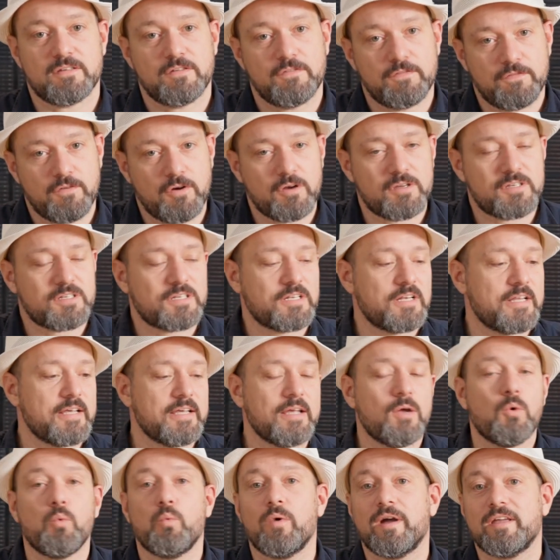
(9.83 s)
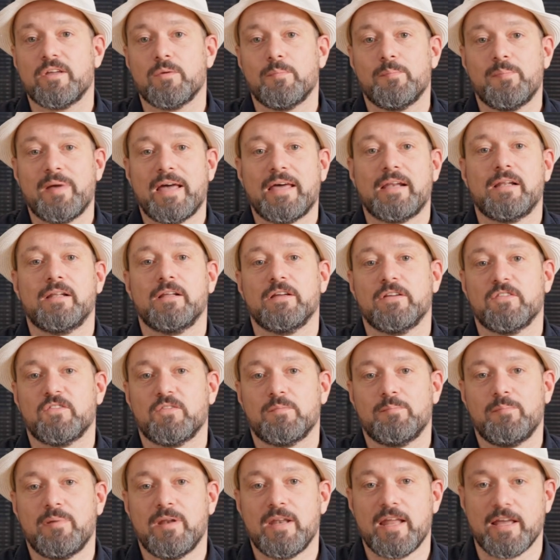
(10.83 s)
Firstly, where your panel is
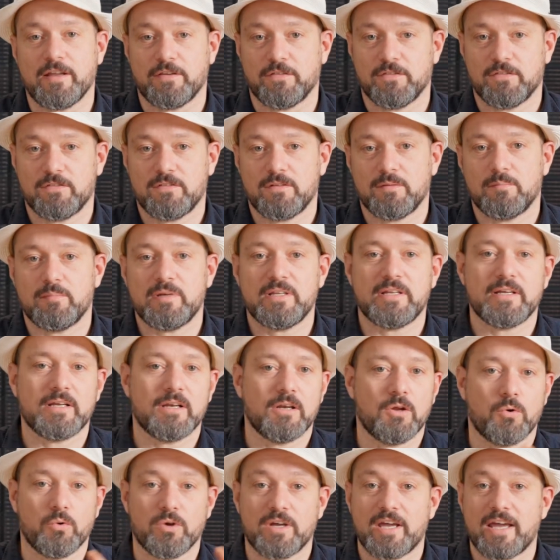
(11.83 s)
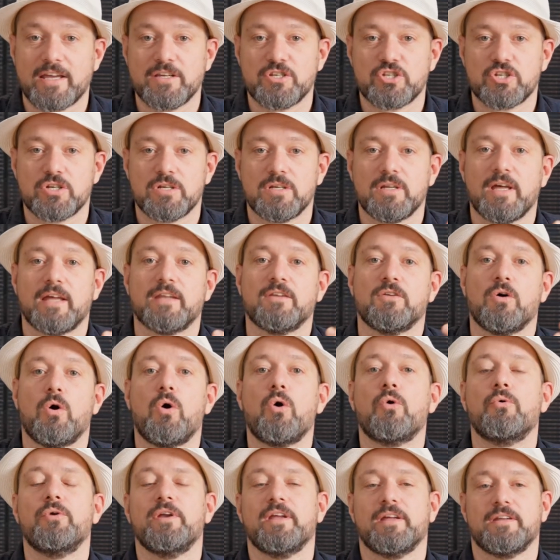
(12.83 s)
placed, meaning location and
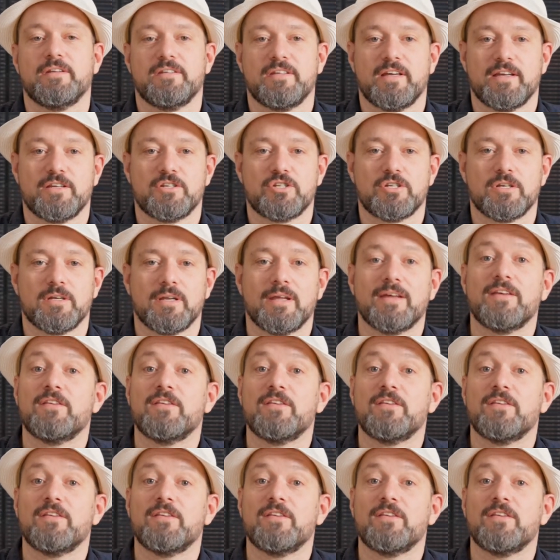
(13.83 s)
orientation.